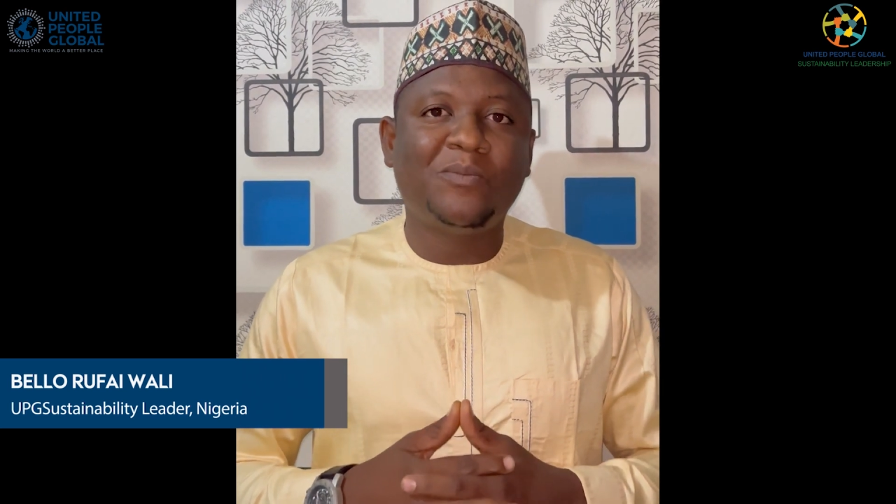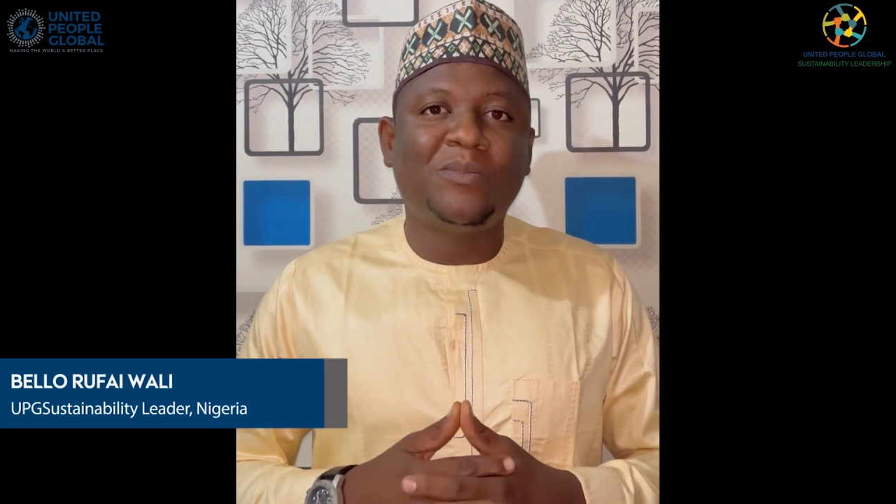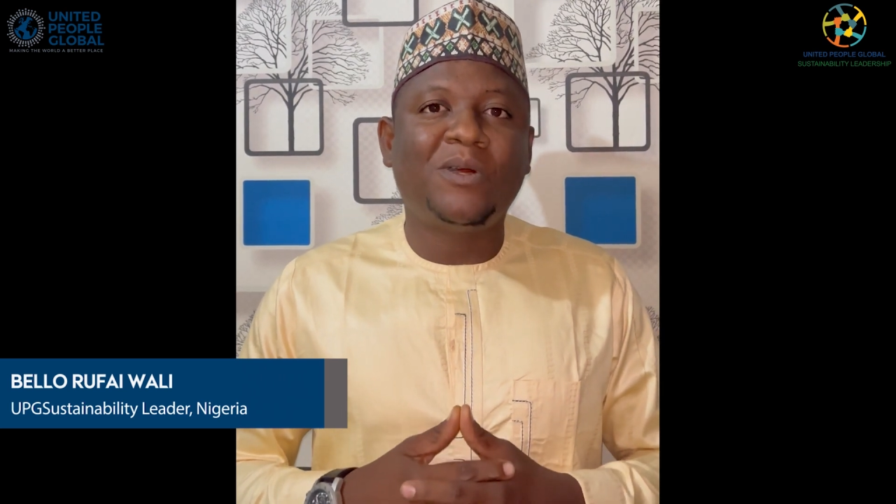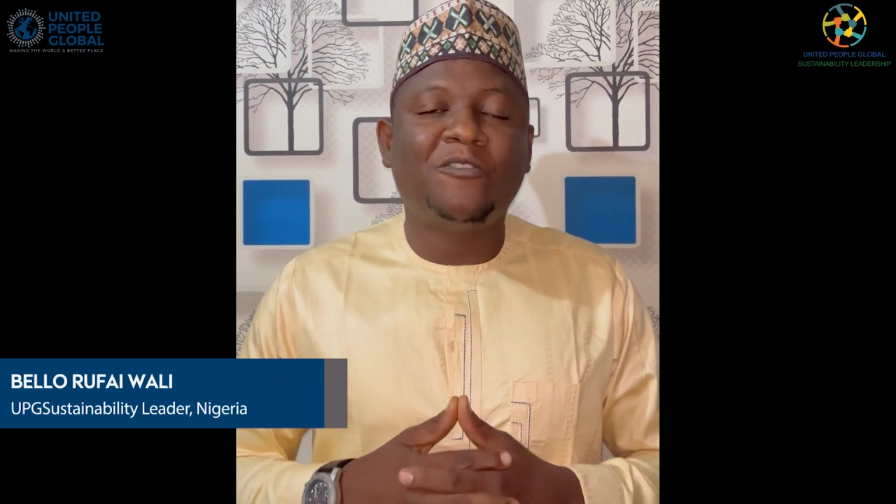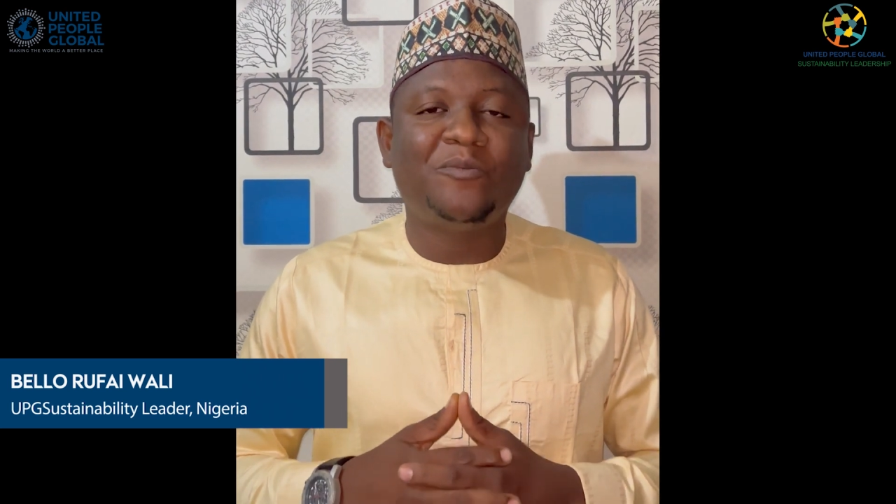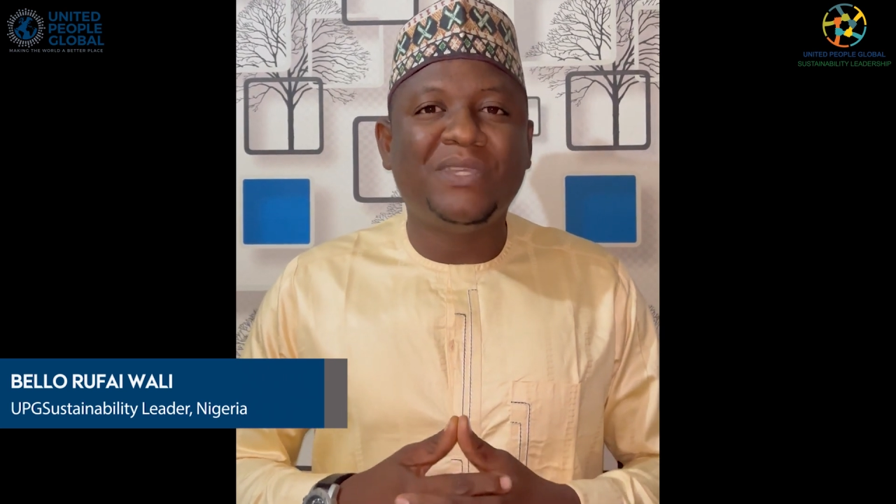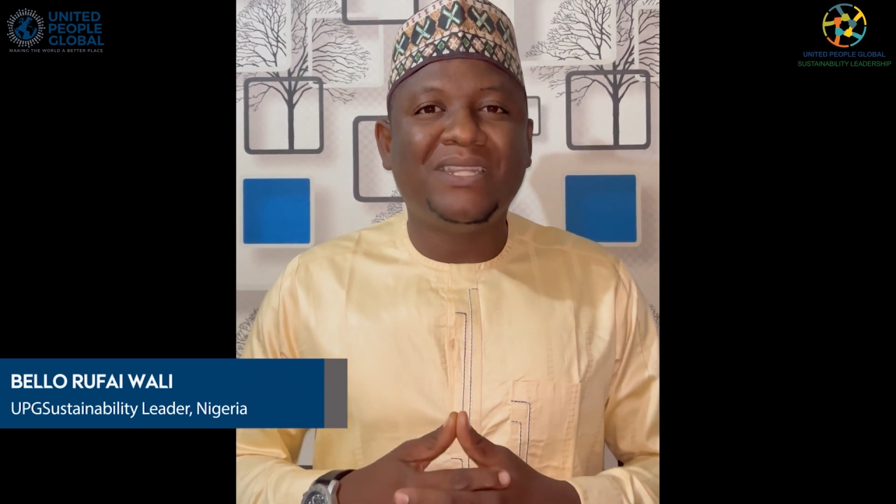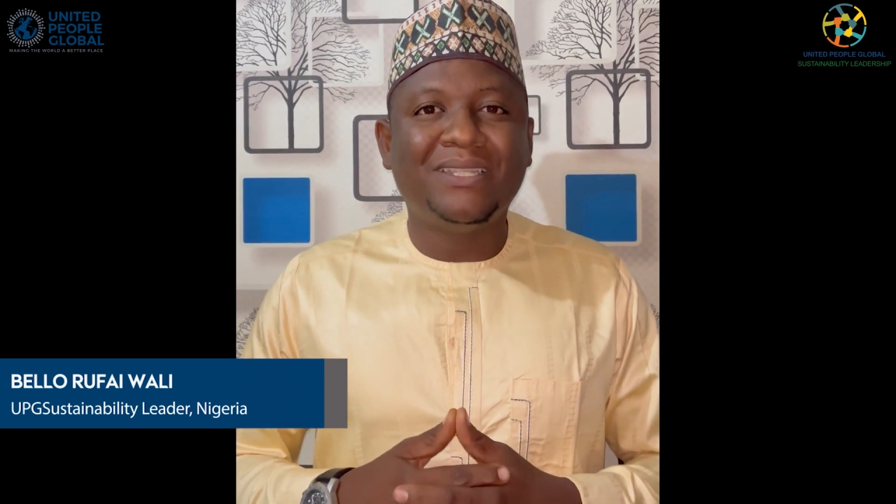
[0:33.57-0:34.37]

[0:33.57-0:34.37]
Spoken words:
number of mini